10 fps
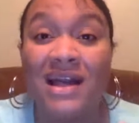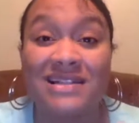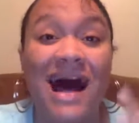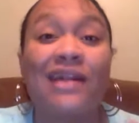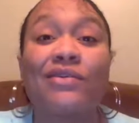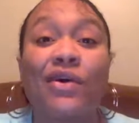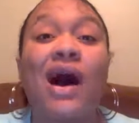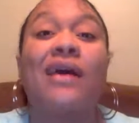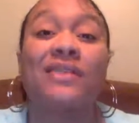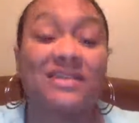because I don't
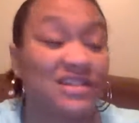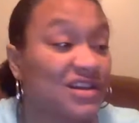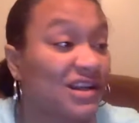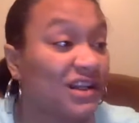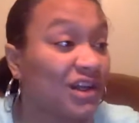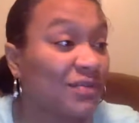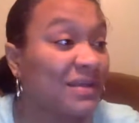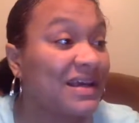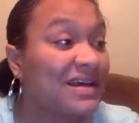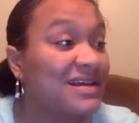know how this is going to
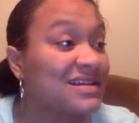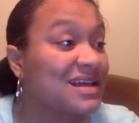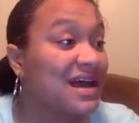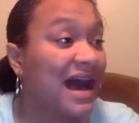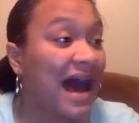look, because